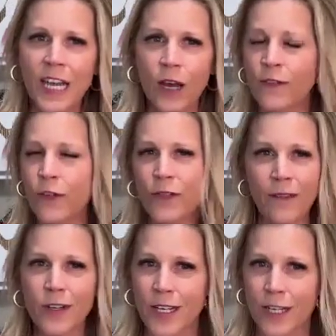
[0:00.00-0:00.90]
Now, if you've
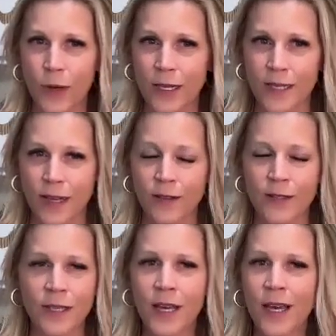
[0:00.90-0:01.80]
never done direct
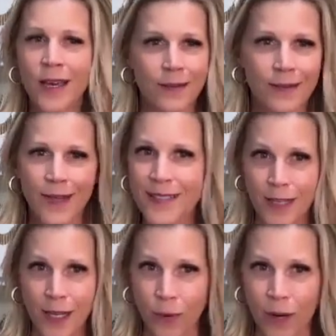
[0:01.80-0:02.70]
sales,
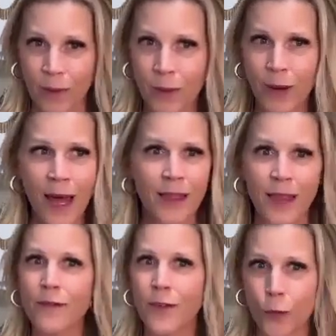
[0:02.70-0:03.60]
that's not a problem. I
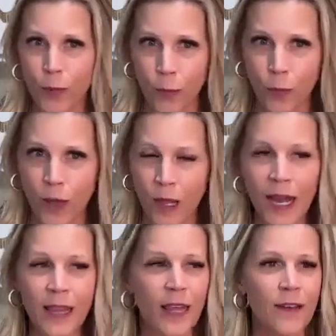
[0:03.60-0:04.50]
love new people.
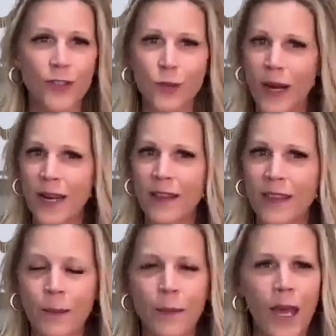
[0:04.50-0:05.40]
I love training
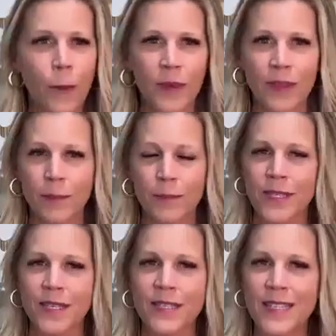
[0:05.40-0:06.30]
them, helping them
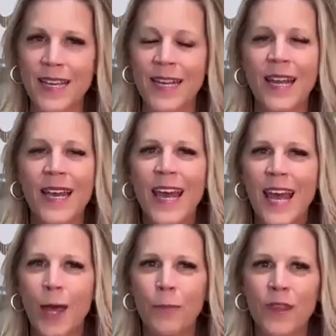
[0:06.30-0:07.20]
succeed,
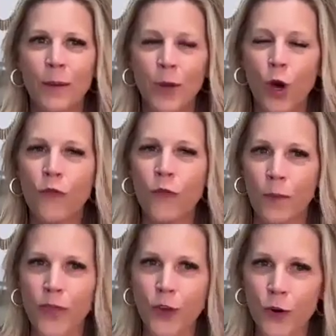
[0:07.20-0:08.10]
helping them go
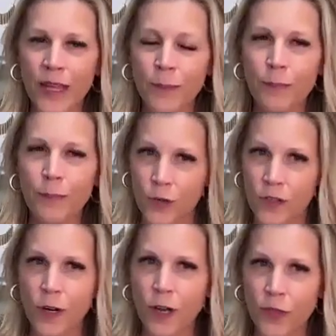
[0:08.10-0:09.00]
from 30. You
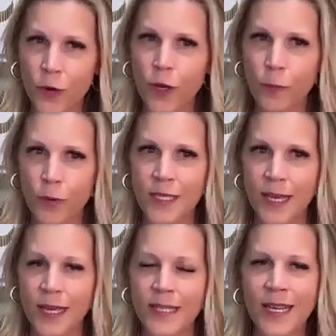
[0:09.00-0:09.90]
start at
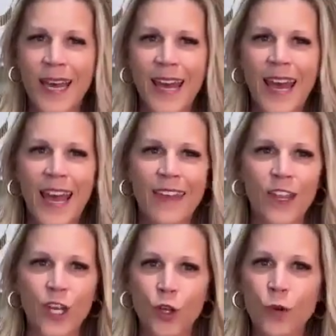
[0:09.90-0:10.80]
30%,
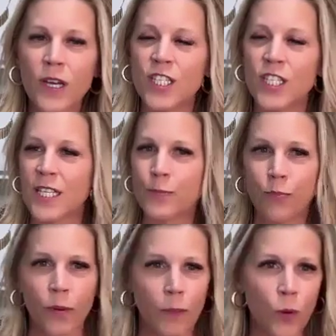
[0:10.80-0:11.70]
and then you can
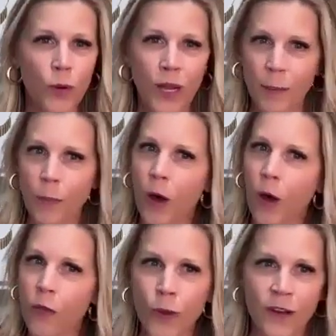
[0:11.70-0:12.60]
just promote up
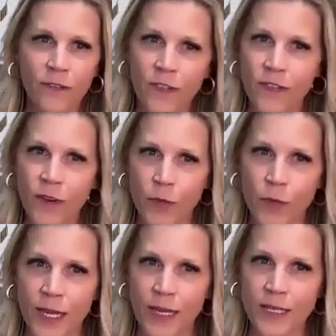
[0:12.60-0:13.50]
all the way to
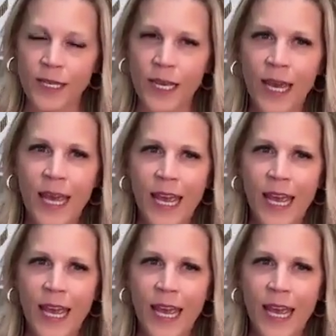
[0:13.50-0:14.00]
50%.